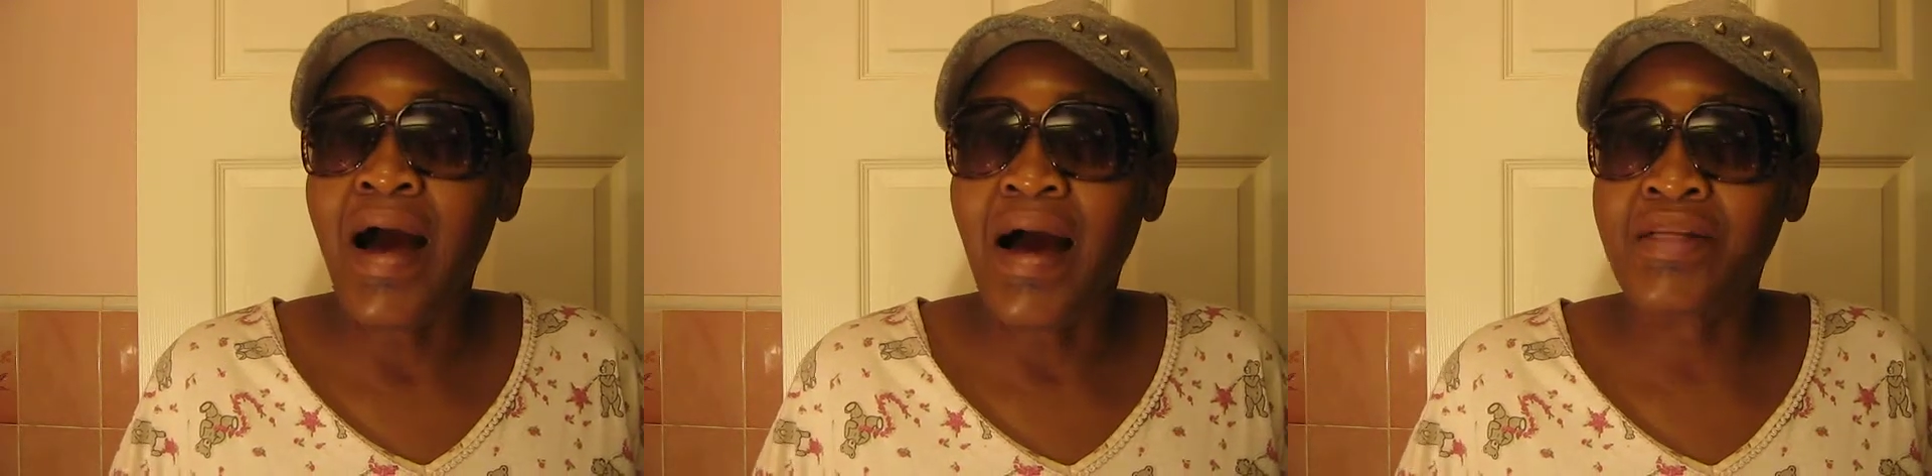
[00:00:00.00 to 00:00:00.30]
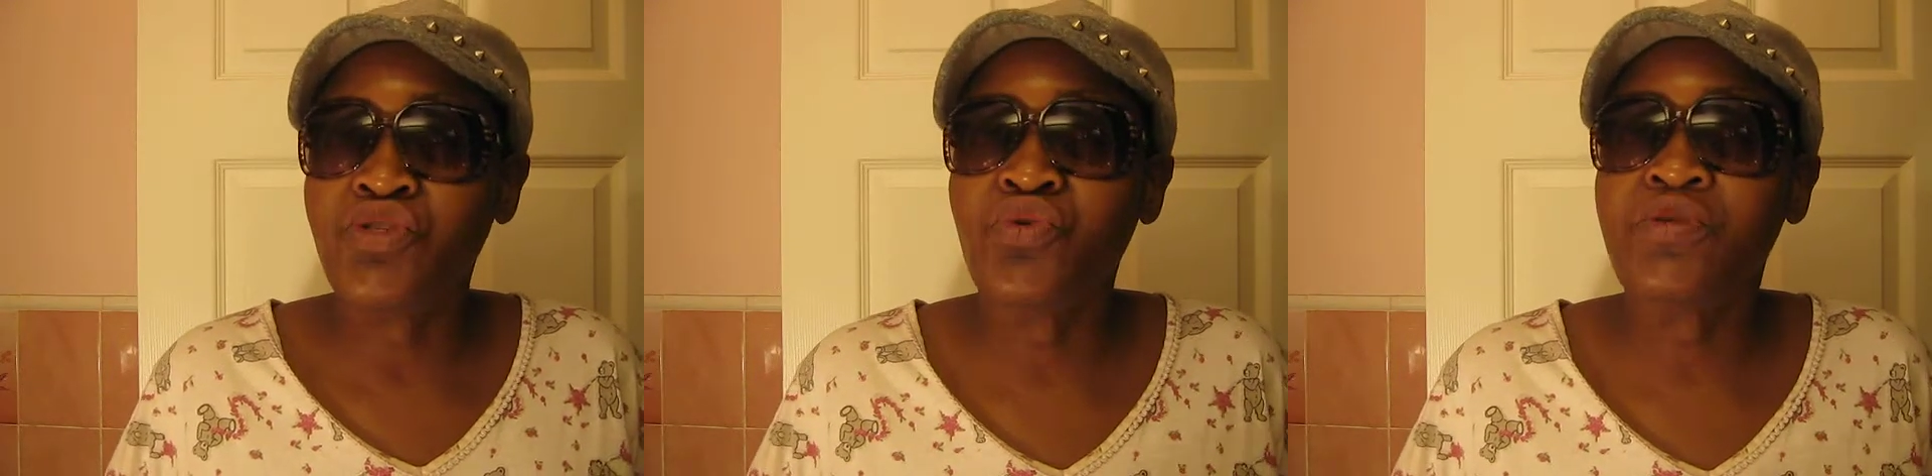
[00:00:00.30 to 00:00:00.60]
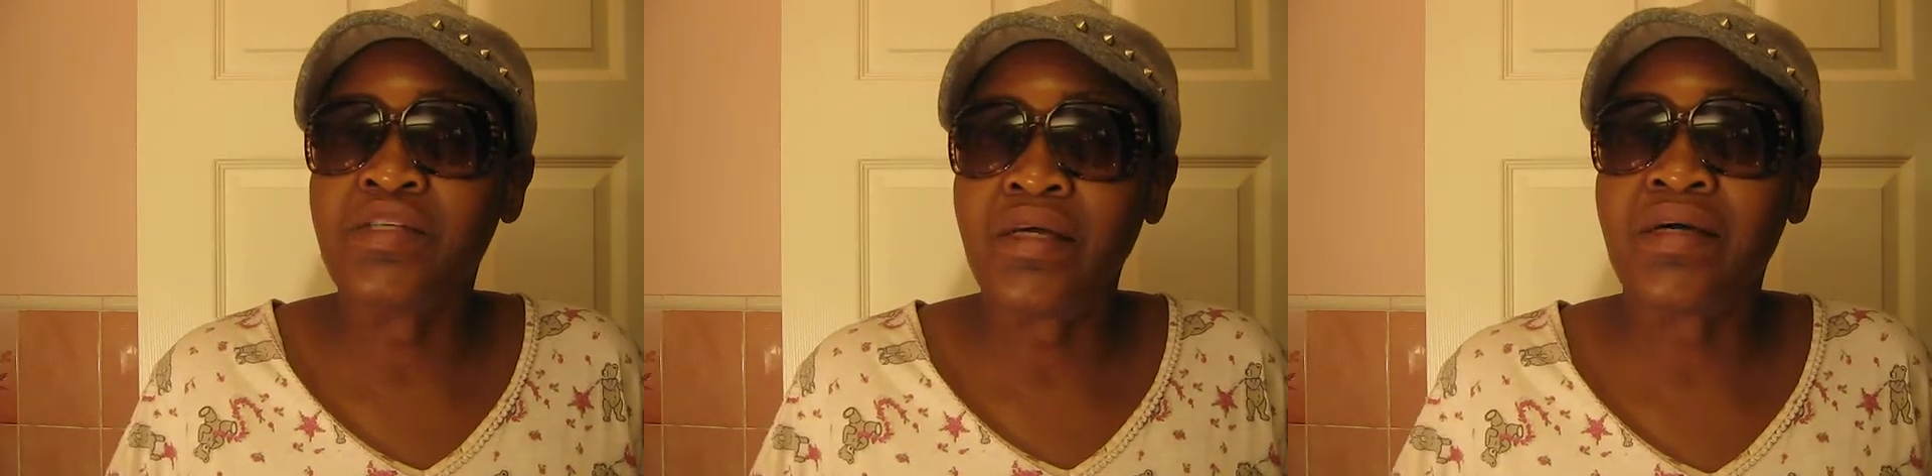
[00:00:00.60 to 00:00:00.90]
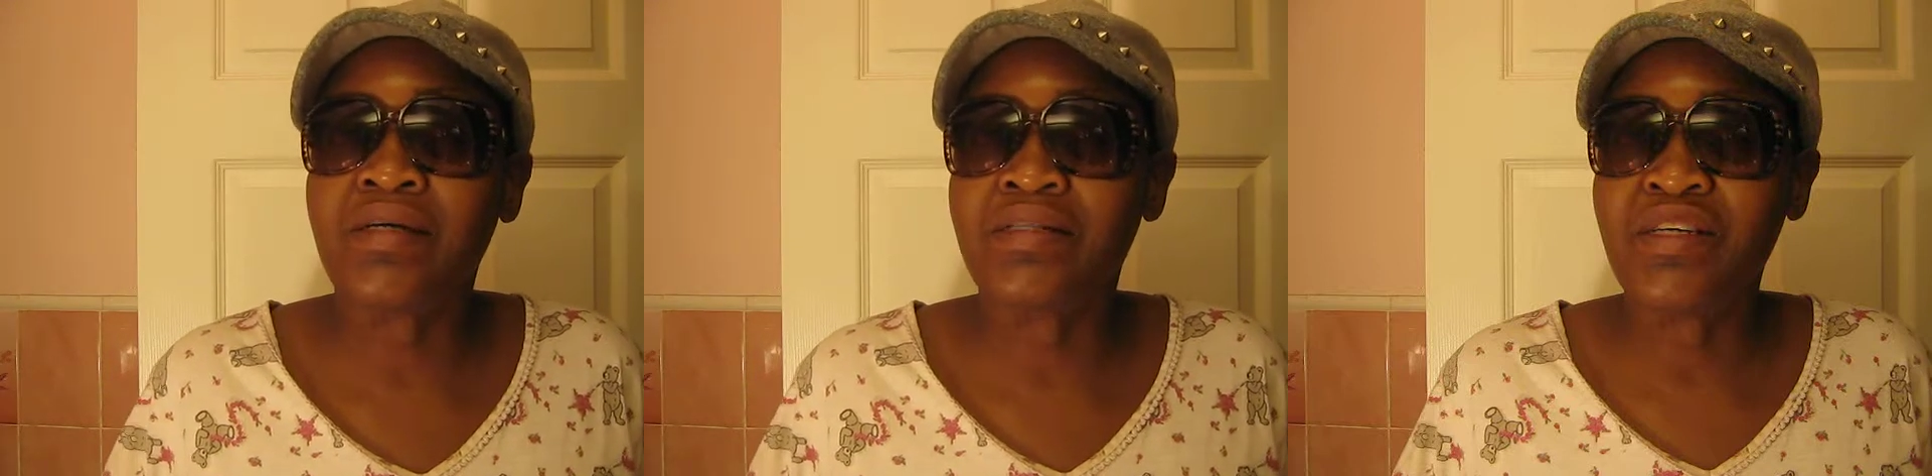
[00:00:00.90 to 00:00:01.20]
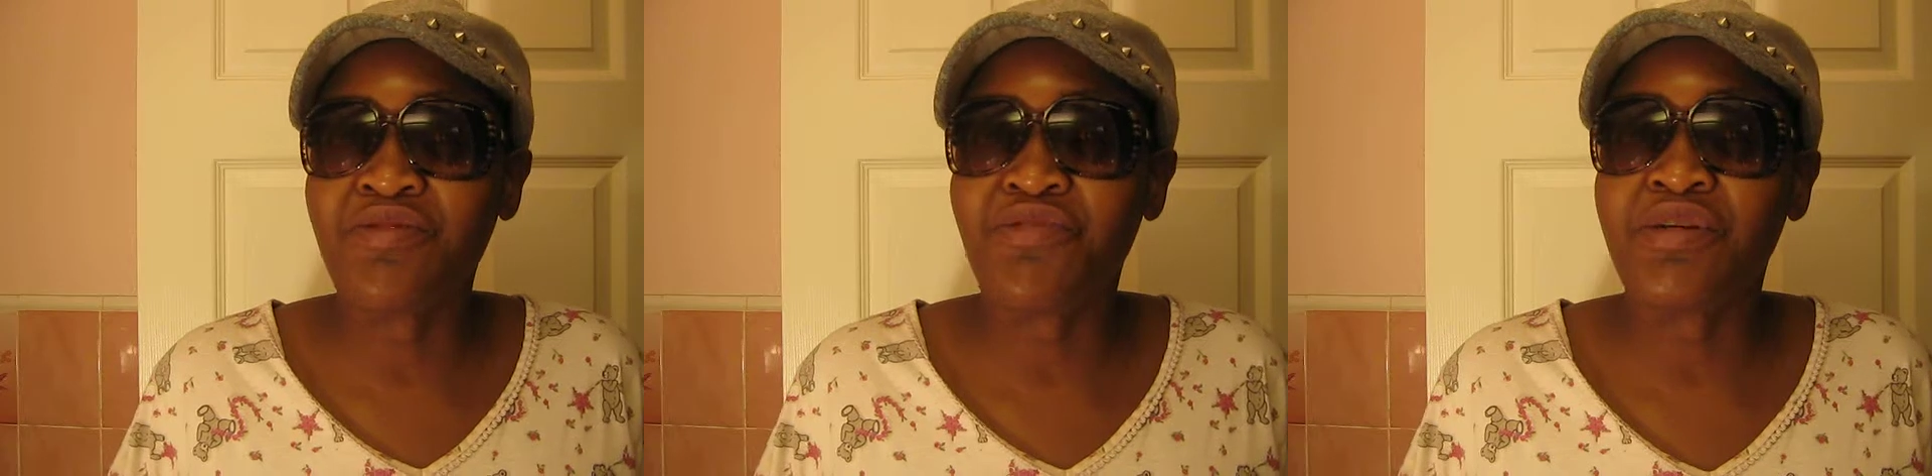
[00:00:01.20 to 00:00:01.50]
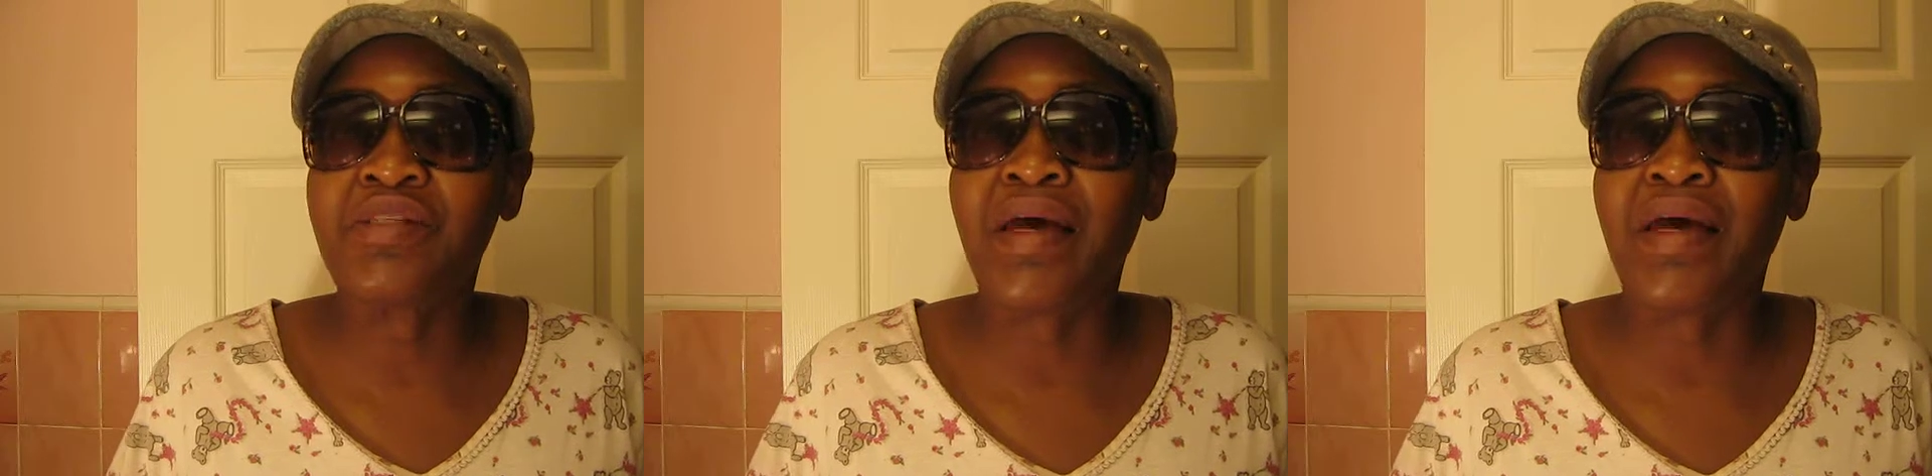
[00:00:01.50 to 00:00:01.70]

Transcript: I do see a difference,